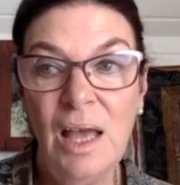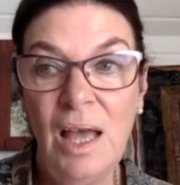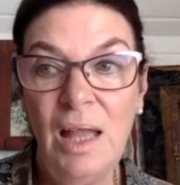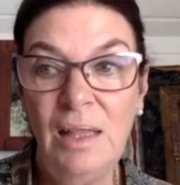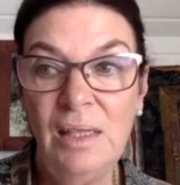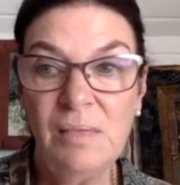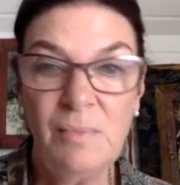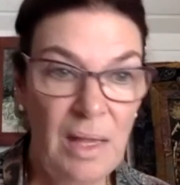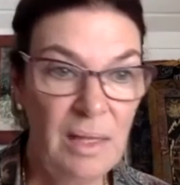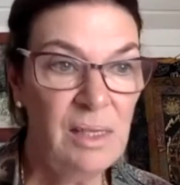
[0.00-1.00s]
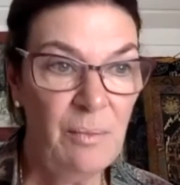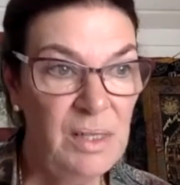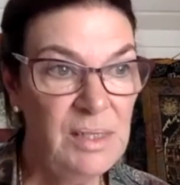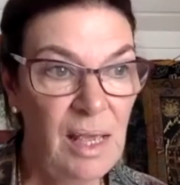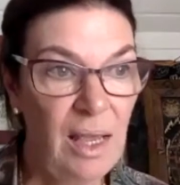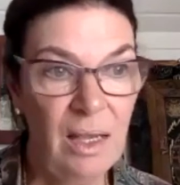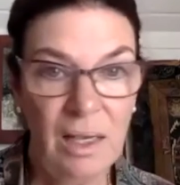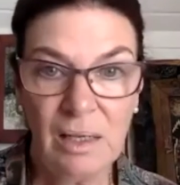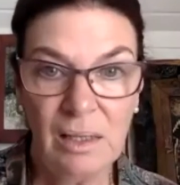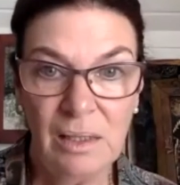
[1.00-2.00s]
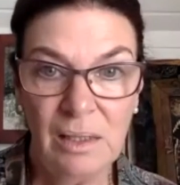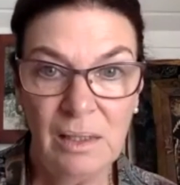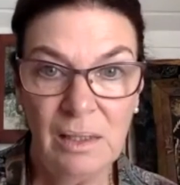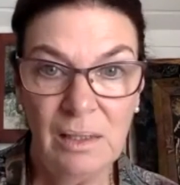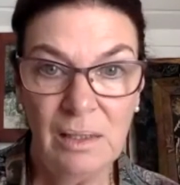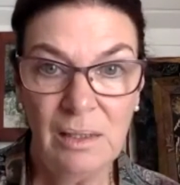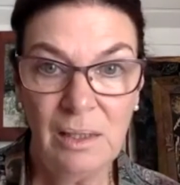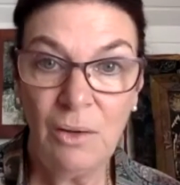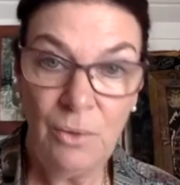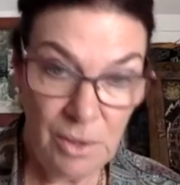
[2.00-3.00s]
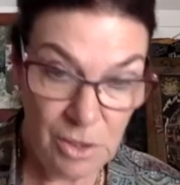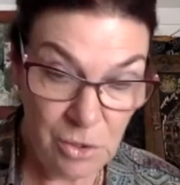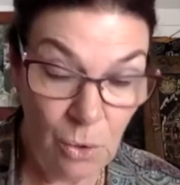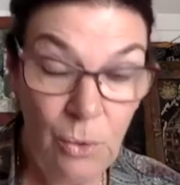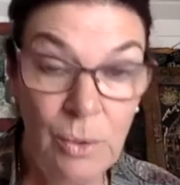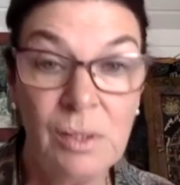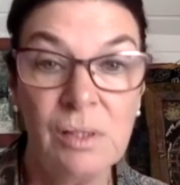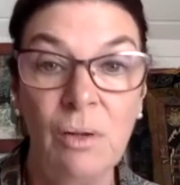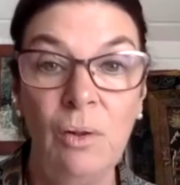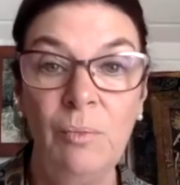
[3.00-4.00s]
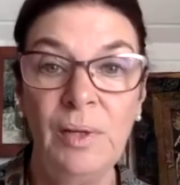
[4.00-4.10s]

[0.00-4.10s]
And this man, Samit Singh, not only saw his soul,